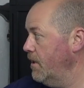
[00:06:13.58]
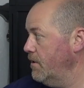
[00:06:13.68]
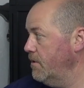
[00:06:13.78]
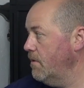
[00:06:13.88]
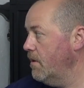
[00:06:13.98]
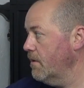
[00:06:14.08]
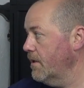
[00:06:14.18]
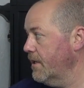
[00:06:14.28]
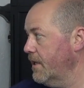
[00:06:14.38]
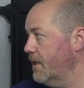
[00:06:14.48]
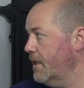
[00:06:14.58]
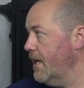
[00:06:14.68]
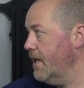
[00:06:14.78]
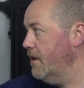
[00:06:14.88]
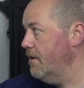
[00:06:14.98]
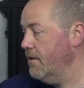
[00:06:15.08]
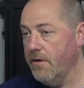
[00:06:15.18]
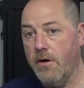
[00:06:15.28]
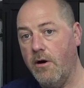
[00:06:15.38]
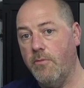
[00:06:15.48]
you are going to kick
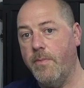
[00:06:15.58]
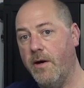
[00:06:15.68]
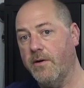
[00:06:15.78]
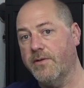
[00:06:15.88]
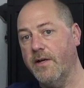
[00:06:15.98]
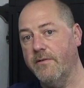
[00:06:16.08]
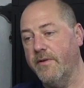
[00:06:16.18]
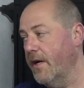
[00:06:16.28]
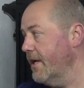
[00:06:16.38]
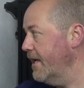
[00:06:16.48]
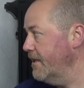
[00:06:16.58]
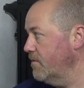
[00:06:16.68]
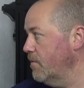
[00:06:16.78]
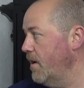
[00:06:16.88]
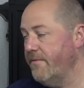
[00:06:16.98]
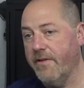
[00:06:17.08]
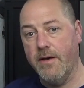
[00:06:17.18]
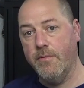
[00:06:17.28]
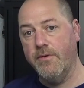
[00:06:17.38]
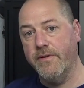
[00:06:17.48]
your whole part over against whatever
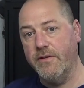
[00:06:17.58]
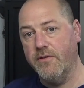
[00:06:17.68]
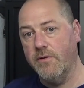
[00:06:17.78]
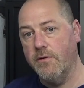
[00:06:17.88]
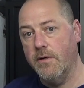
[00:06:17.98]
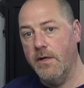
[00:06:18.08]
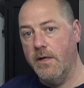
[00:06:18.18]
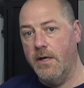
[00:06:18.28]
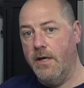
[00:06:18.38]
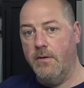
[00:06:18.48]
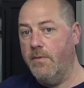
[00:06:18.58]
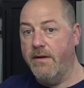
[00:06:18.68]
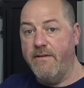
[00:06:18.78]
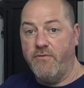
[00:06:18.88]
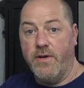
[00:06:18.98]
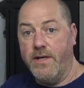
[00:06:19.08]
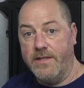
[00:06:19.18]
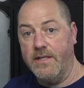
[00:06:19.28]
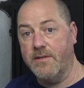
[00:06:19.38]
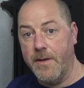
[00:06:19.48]
that moving jaw, wherever it is
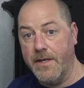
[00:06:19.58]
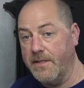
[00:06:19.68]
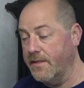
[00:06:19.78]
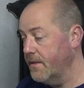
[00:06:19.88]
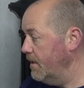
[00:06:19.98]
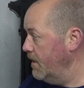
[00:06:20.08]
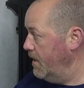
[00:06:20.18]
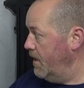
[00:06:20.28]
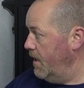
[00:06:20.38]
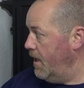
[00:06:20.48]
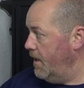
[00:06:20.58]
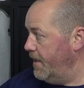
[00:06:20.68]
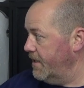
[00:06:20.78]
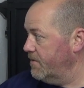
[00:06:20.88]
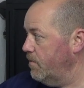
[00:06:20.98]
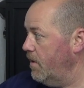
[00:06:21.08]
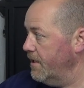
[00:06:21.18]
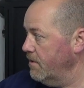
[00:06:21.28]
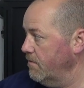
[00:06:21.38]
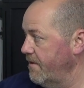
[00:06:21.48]
in space. And that's why
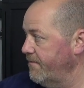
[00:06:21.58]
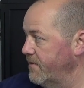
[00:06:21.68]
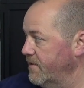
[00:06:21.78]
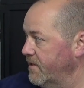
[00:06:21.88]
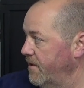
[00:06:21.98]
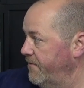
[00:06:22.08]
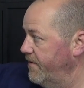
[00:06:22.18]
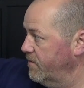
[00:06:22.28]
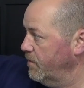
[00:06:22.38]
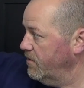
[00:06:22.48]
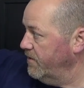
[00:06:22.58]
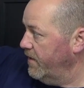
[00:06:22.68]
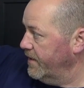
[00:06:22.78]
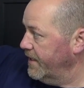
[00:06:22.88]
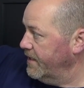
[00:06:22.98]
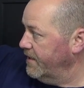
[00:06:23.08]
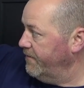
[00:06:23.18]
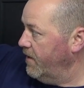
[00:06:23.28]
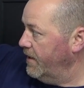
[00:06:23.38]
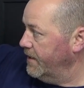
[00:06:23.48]
your reference surface, which you've
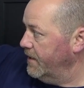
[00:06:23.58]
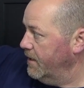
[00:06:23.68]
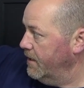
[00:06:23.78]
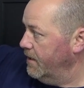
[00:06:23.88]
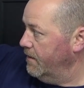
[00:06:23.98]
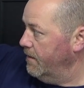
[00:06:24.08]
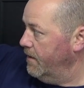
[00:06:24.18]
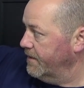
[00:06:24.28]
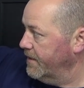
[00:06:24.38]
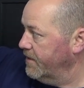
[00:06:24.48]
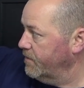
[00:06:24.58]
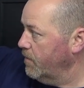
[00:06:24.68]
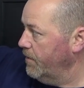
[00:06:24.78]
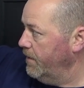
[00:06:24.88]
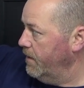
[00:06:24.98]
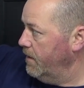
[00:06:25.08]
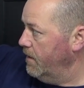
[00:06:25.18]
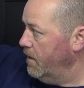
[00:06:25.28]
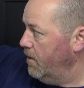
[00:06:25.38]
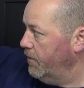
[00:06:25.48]
identified as this one
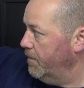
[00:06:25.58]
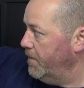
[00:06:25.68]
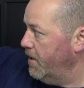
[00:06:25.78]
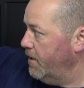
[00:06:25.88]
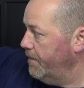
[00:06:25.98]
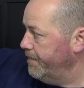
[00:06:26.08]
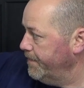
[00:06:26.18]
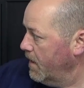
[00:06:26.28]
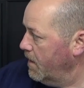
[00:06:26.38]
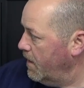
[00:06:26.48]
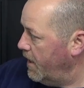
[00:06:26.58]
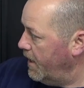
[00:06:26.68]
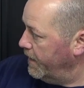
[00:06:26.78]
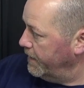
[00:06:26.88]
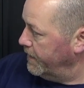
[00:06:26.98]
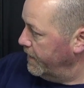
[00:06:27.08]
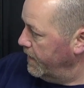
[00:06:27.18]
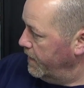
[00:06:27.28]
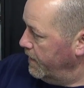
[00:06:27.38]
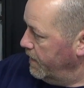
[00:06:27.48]
on the part and
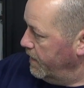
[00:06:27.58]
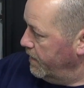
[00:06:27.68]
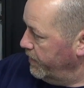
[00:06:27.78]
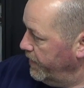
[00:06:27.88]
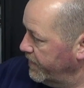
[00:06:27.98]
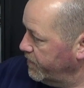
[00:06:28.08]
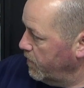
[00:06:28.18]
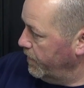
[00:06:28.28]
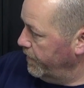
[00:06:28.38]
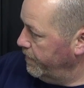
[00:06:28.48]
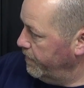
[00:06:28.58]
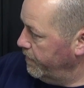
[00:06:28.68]
this one